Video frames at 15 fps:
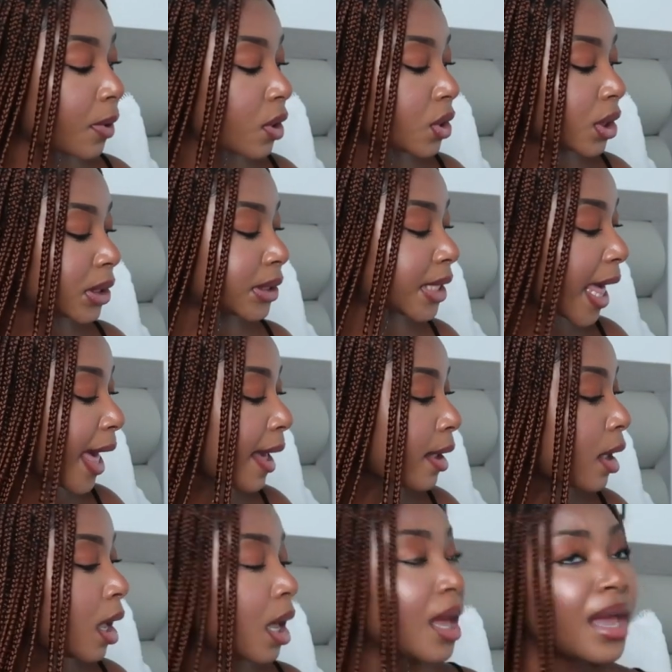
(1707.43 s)
purchase
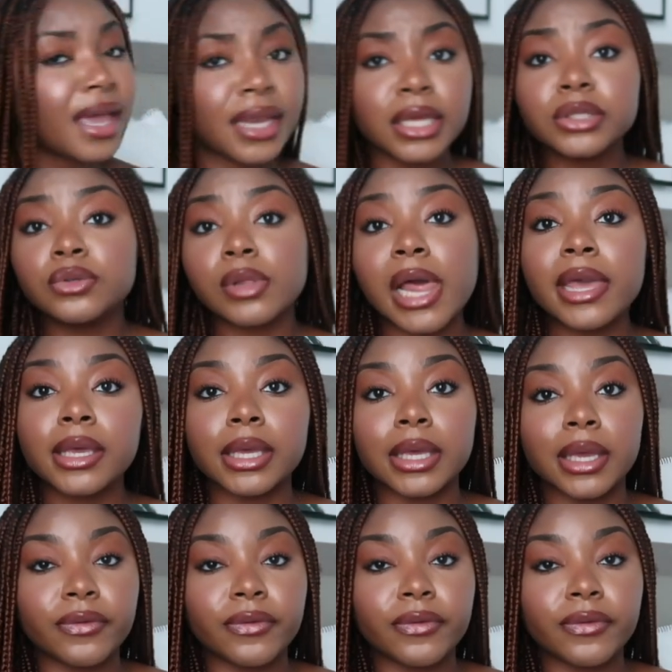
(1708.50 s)
that, and I do like it.